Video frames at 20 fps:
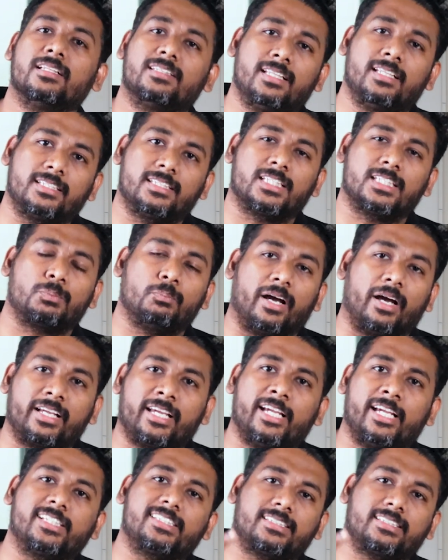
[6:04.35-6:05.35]
This is
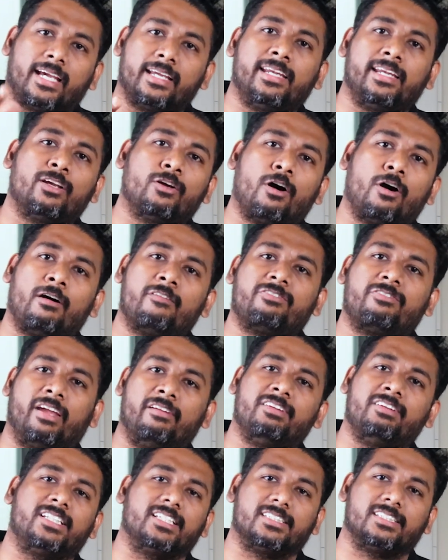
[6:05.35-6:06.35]
Magesh signing off,
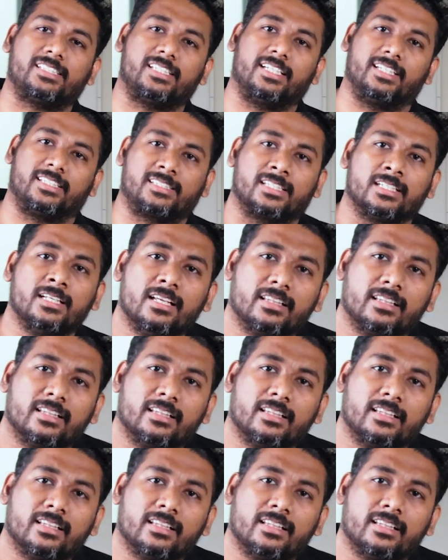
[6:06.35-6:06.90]
AVTCS.